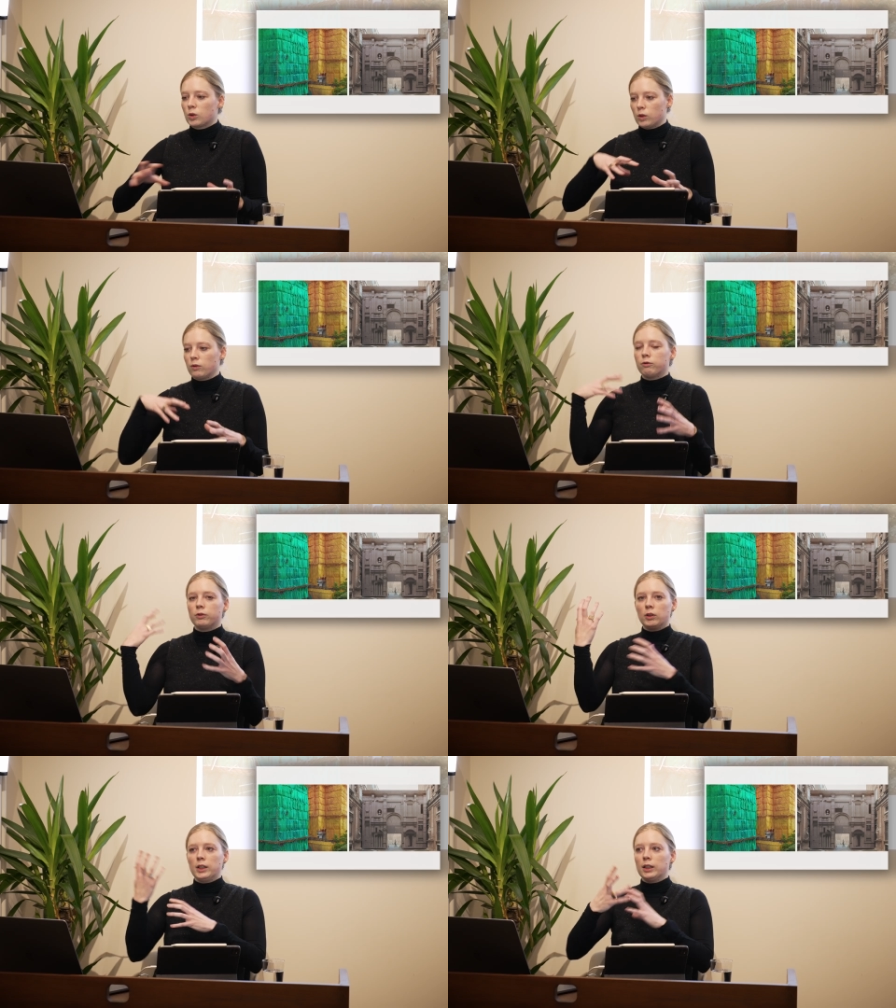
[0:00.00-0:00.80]
sort of
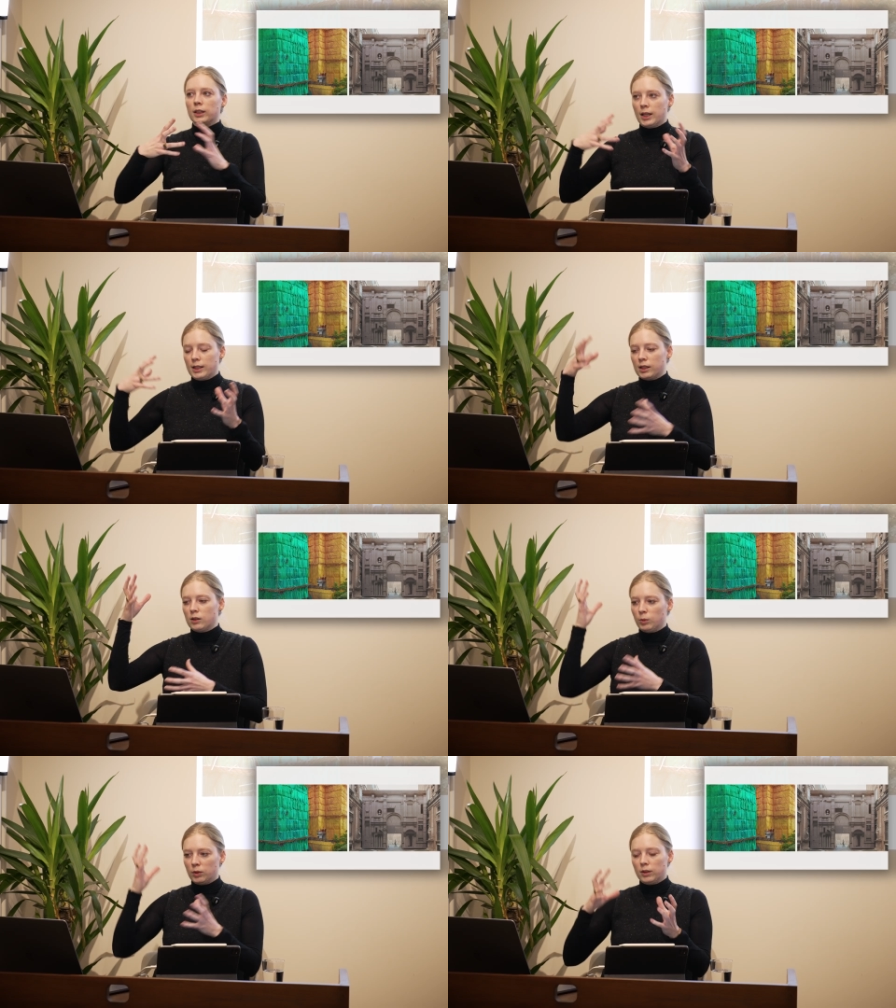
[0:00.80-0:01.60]
fully
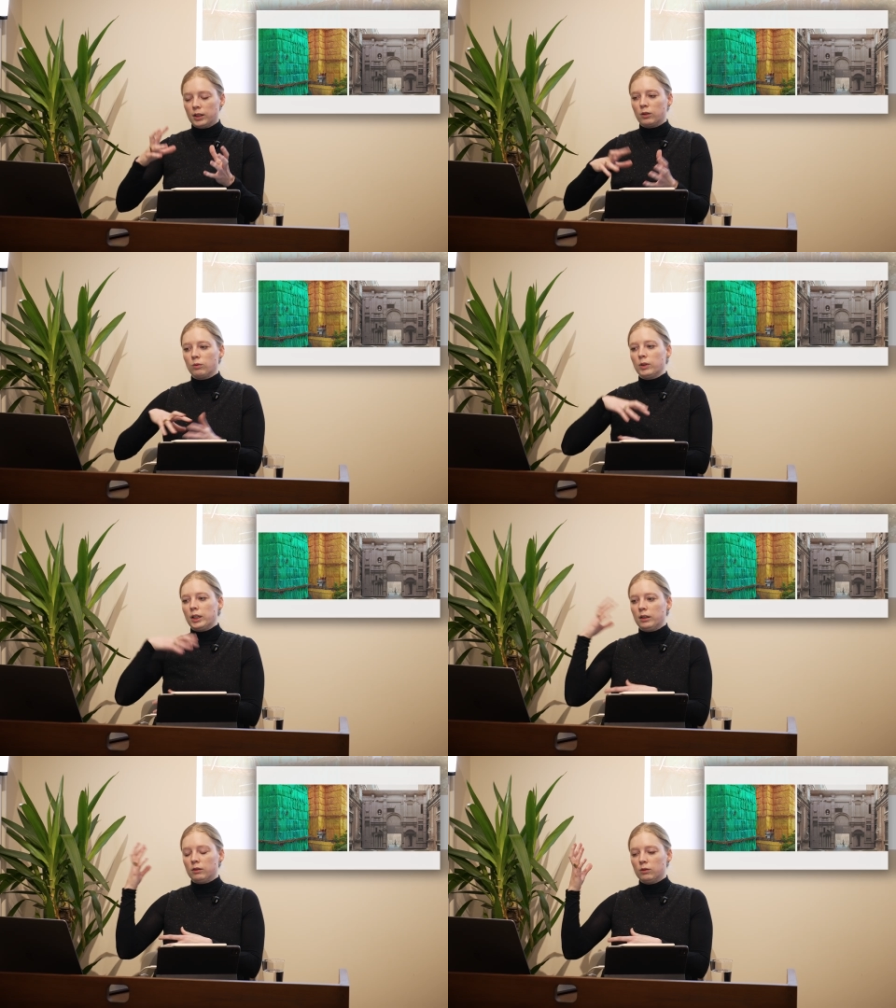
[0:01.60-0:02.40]
encases a building and
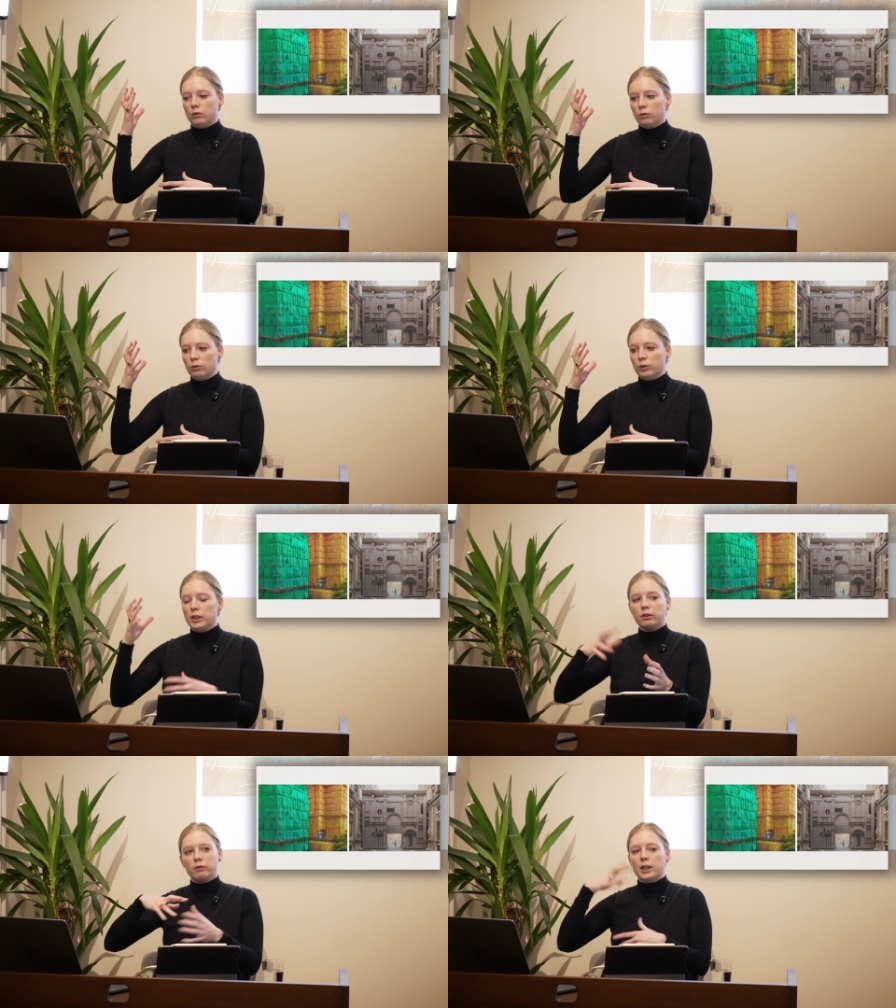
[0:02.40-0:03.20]

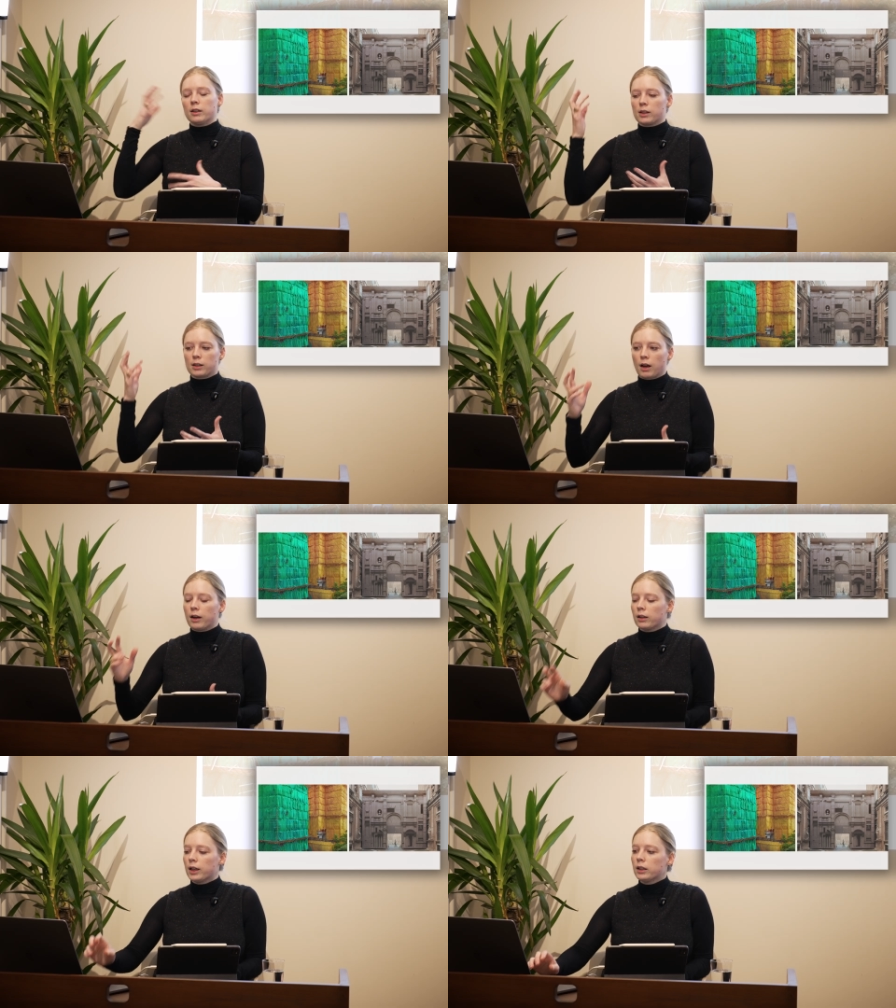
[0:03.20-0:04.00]
redefines a
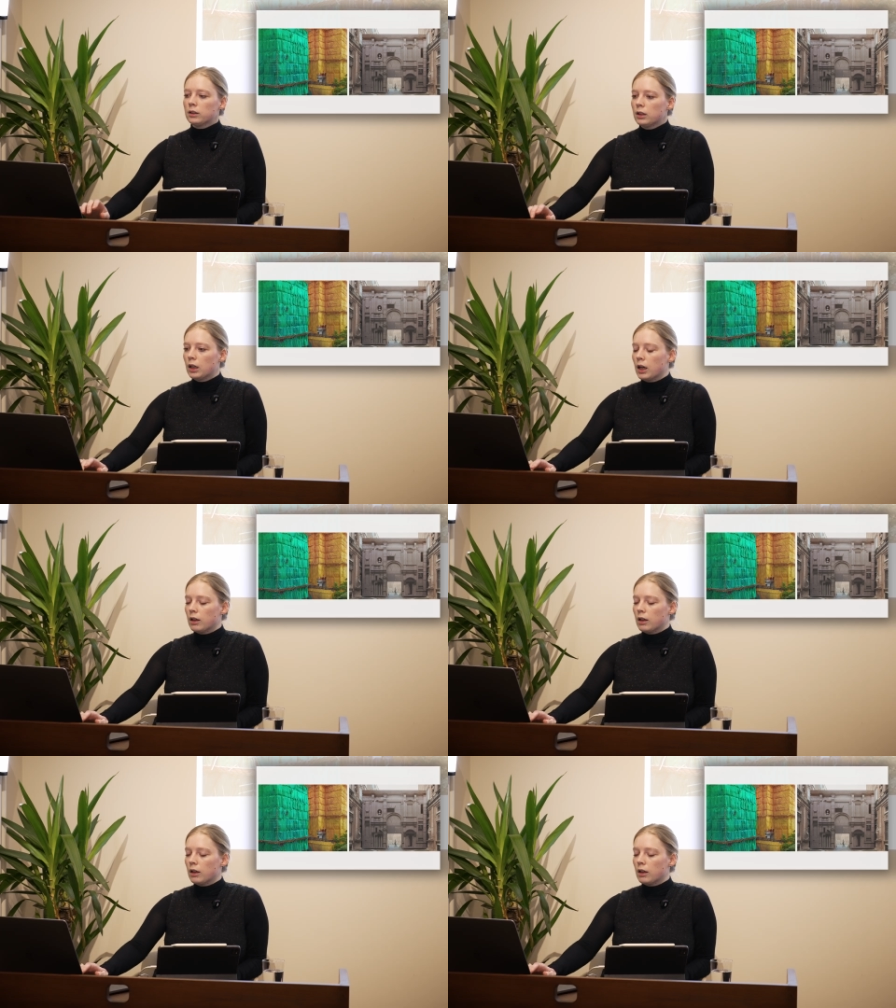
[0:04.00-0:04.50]
skyline.